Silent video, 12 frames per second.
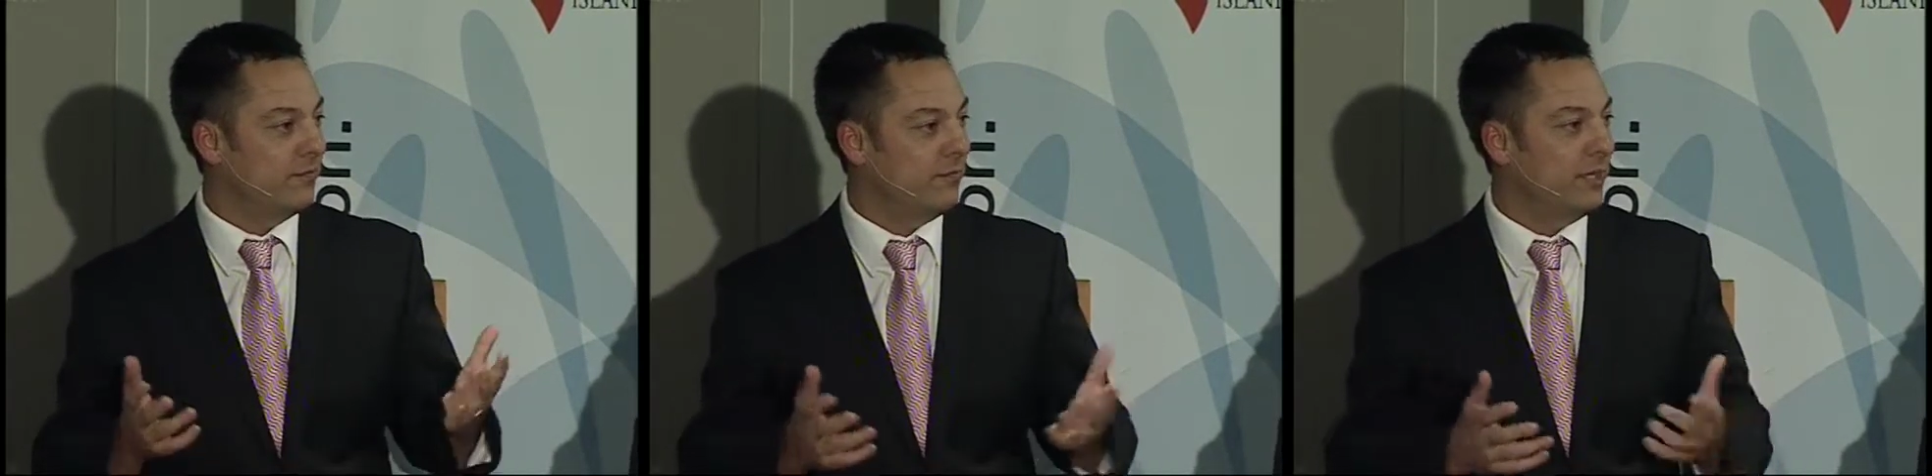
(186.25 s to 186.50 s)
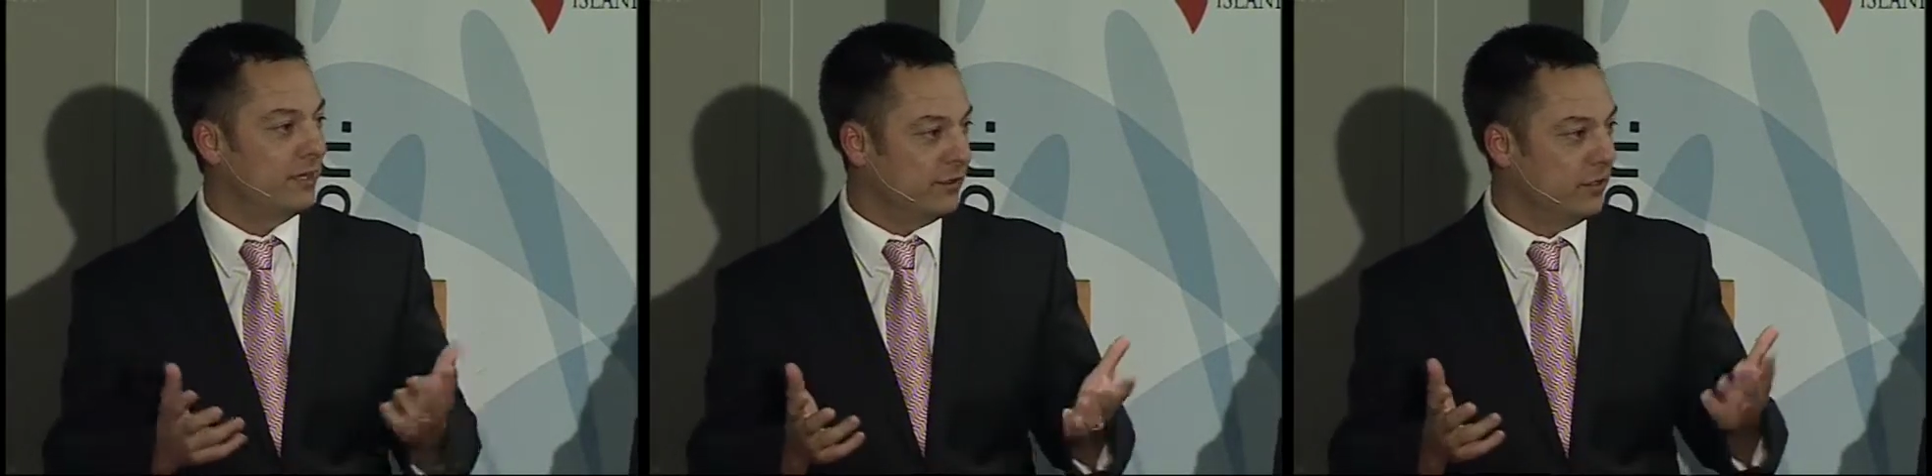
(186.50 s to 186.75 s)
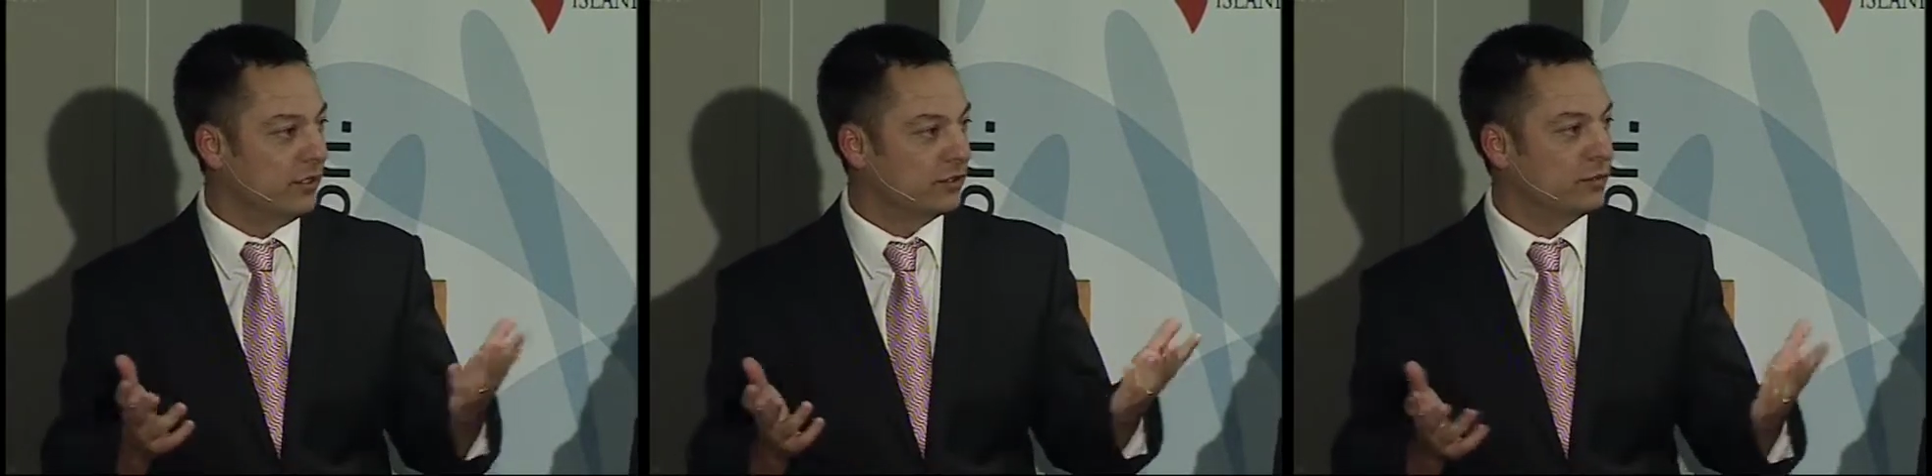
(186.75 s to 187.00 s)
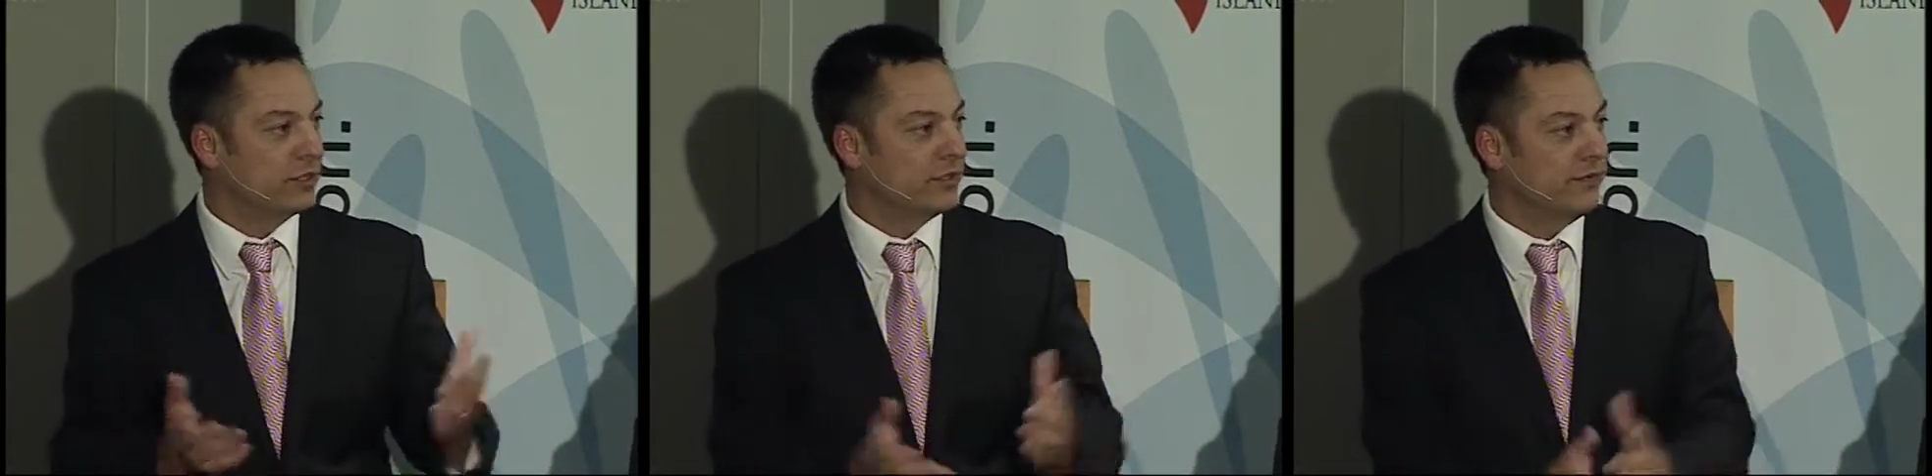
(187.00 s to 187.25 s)
billion
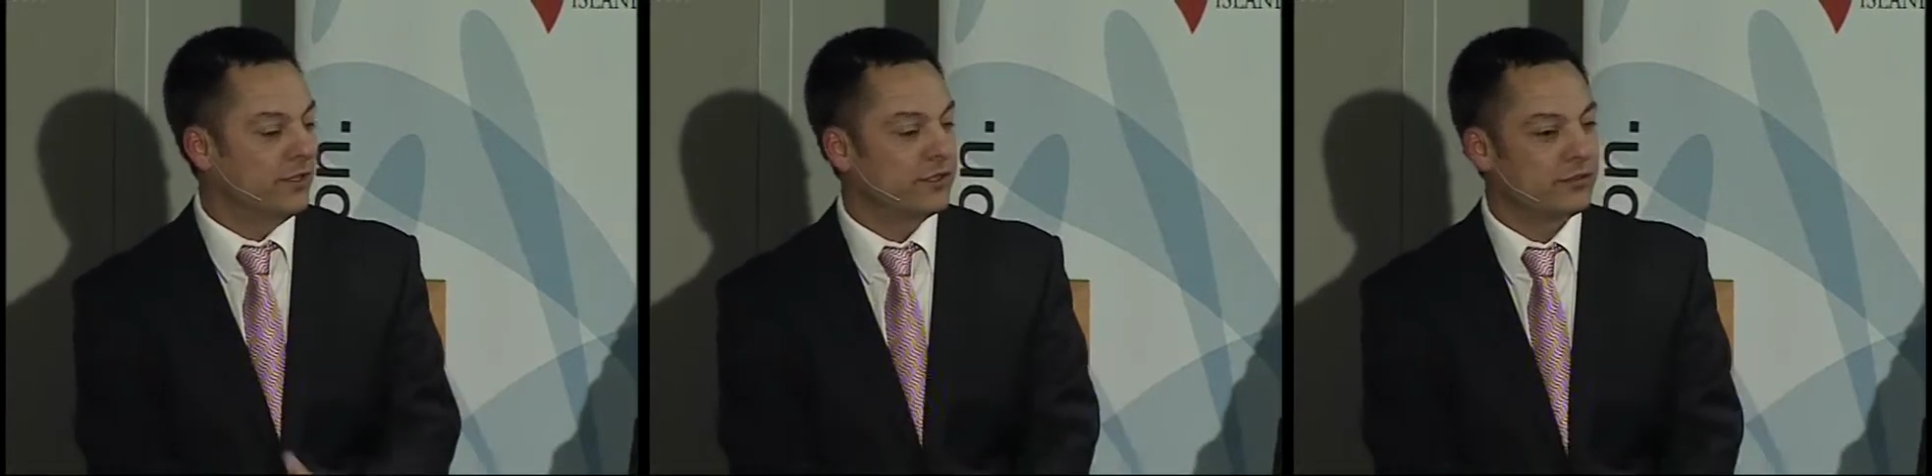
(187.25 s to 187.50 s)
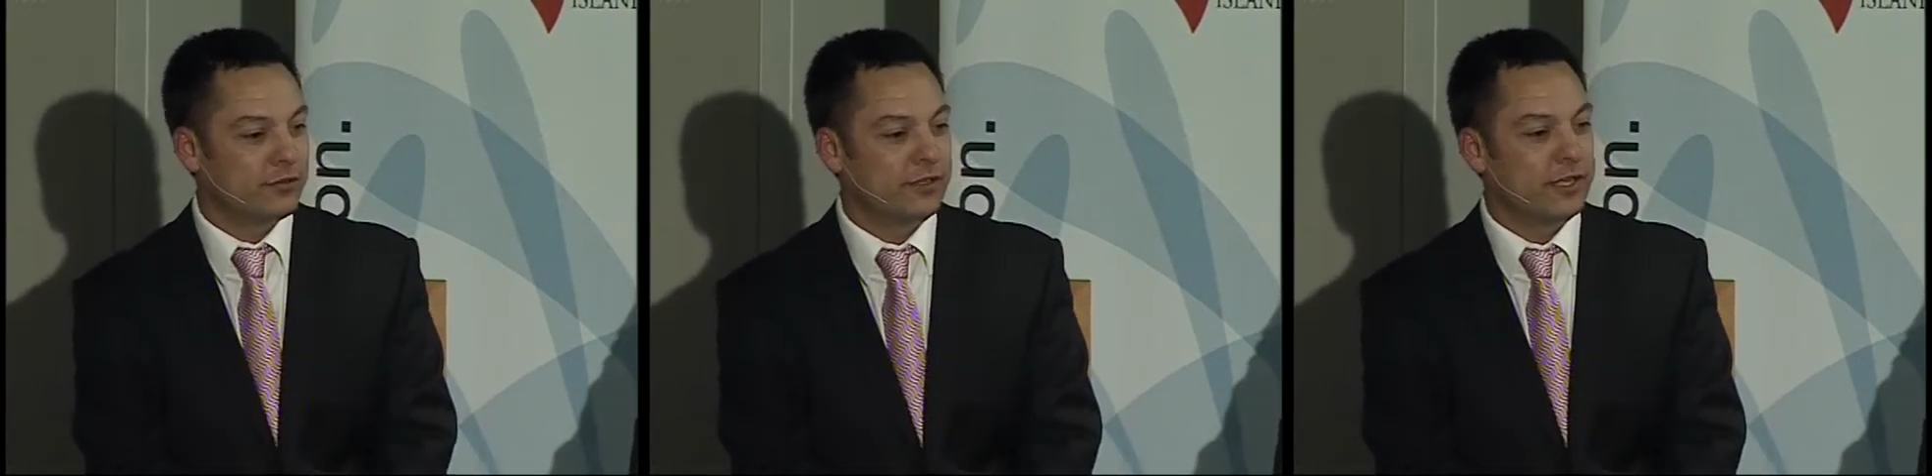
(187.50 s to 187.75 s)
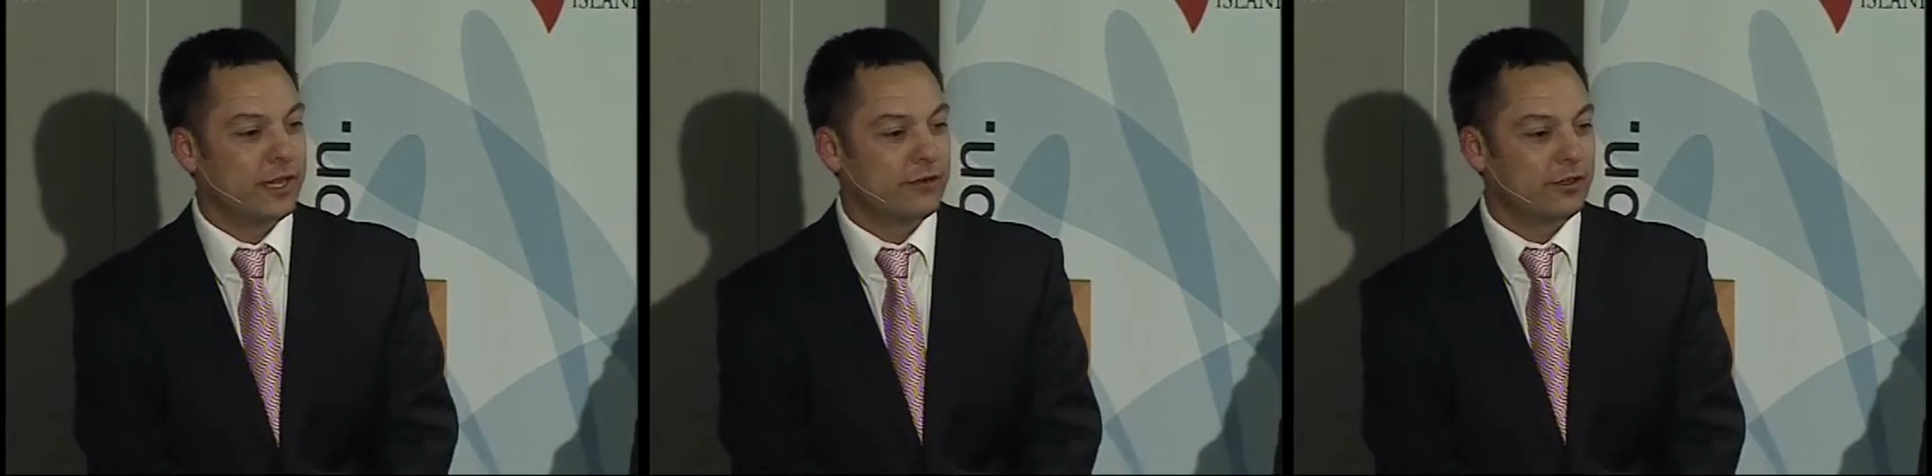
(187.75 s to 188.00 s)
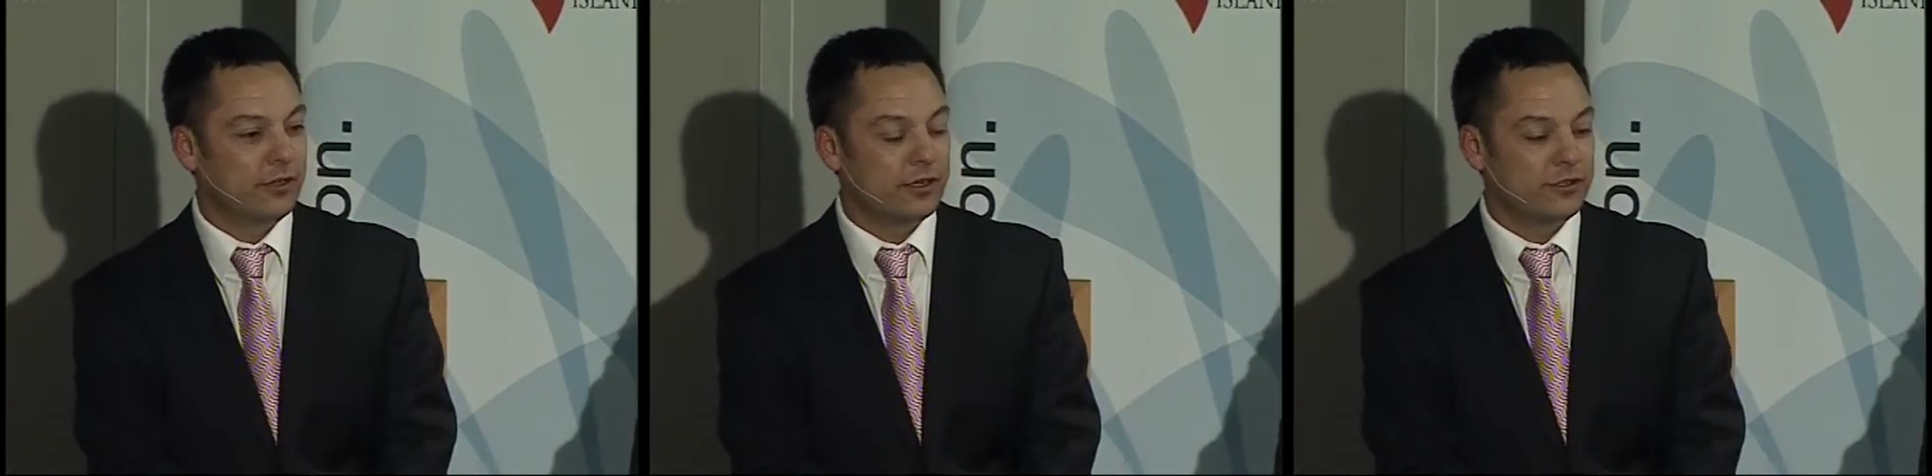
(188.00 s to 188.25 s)
worth of industry there, and
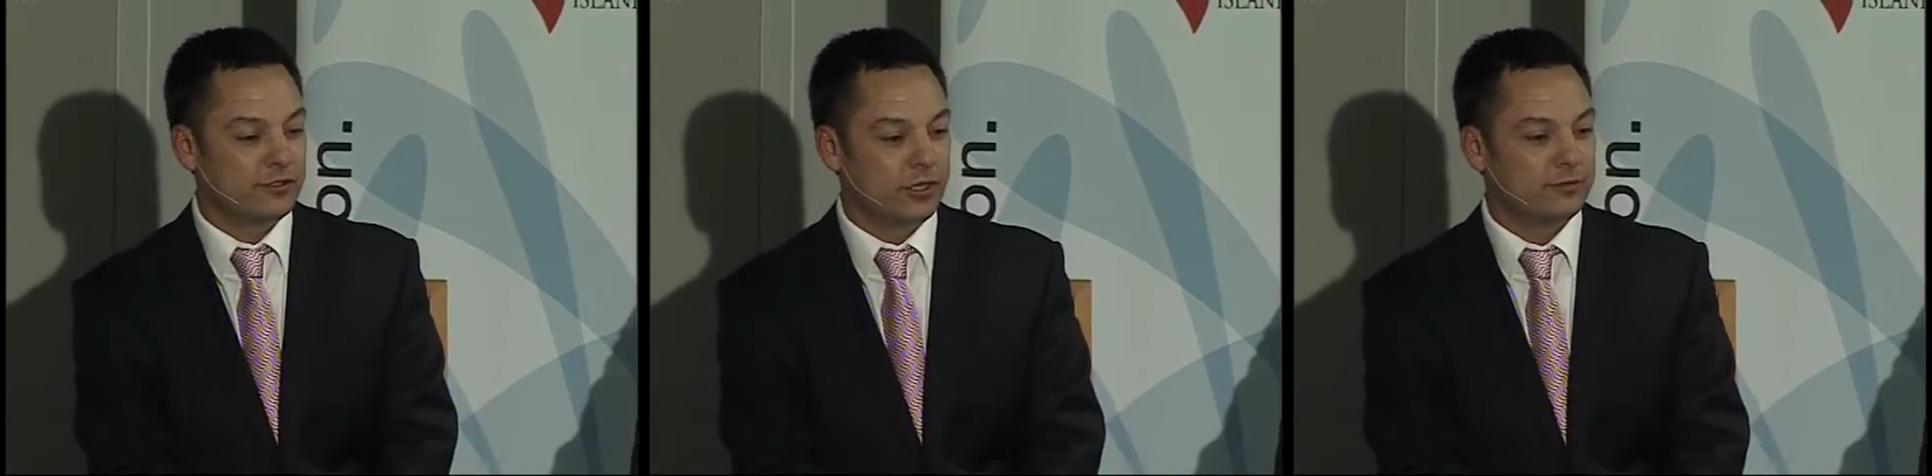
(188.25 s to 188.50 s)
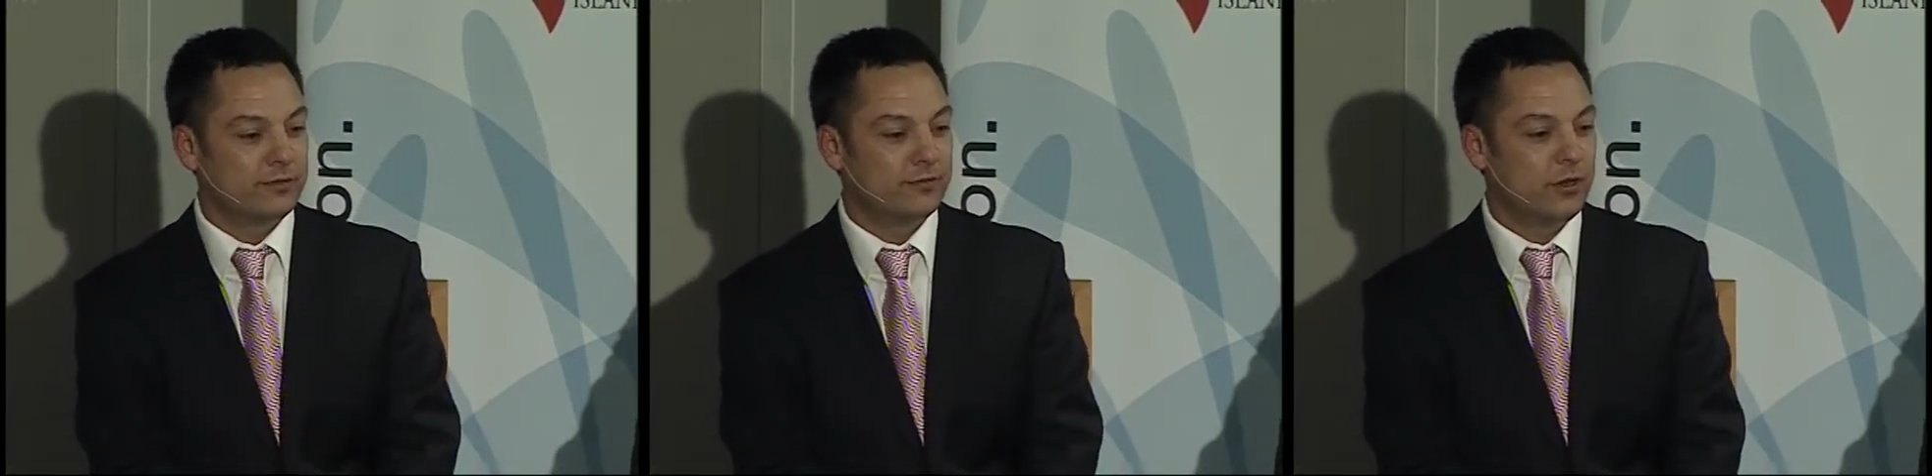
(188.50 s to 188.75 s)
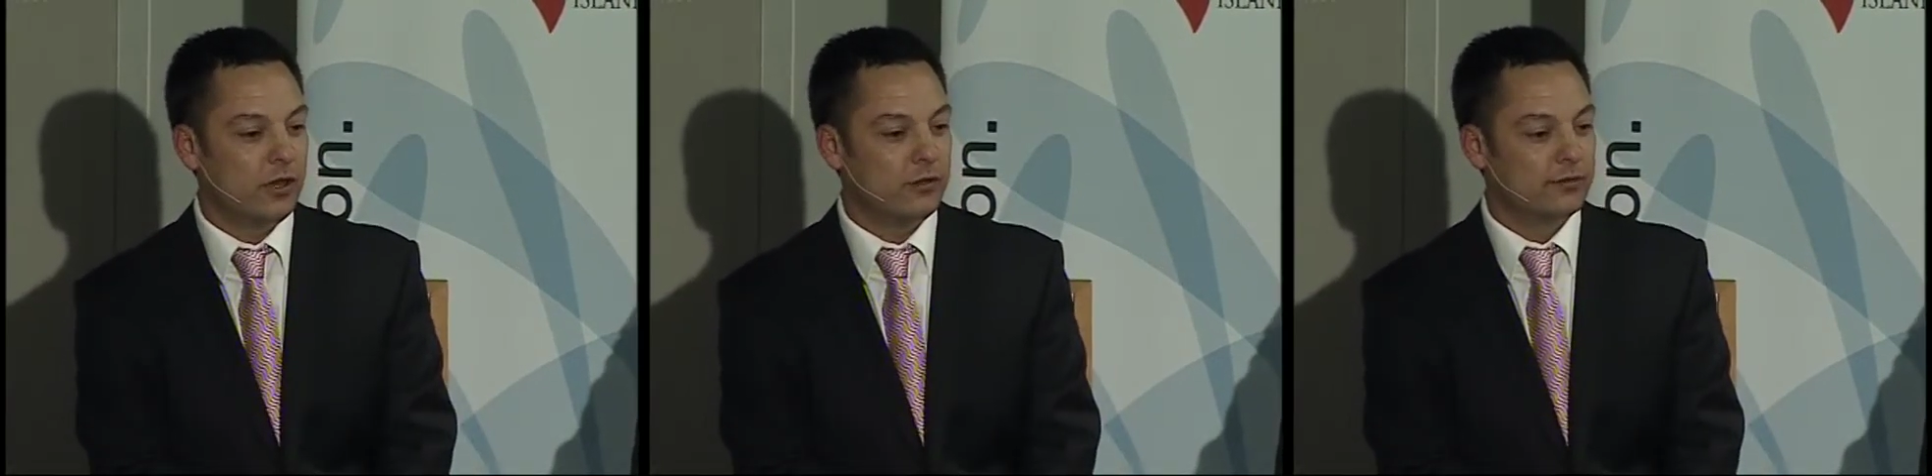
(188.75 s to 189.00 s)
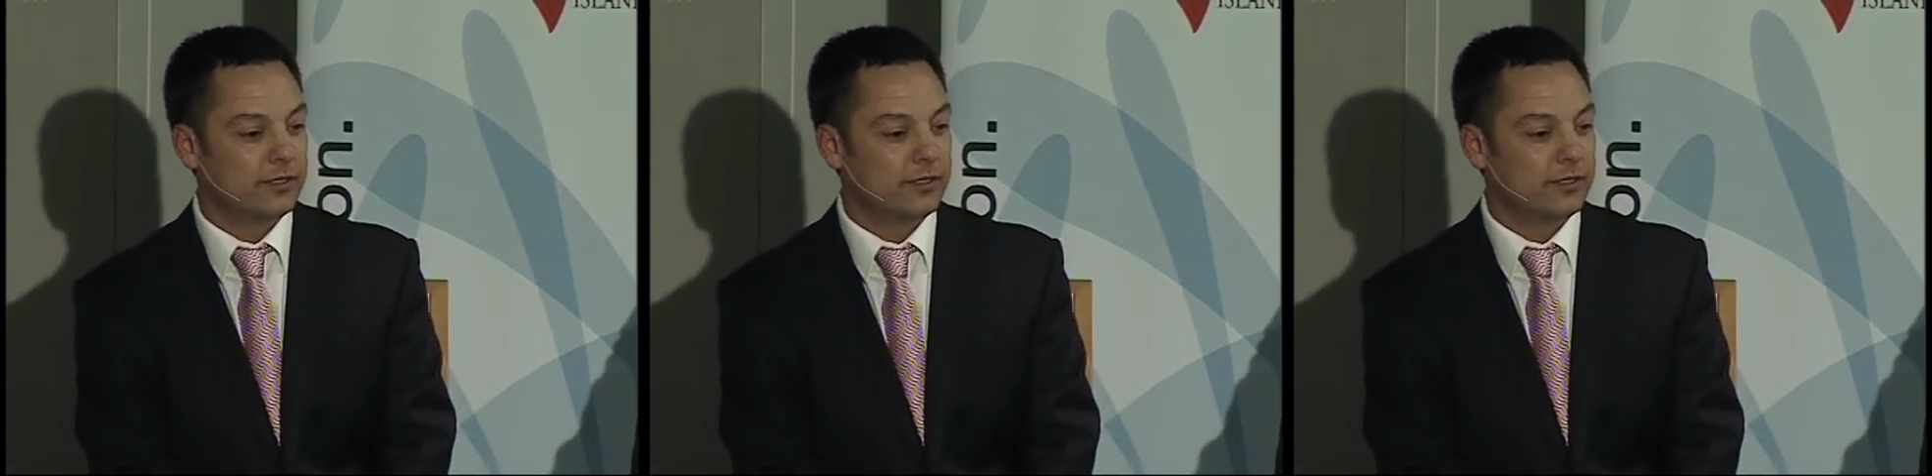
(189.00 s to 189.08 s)
a lot of jobs involved.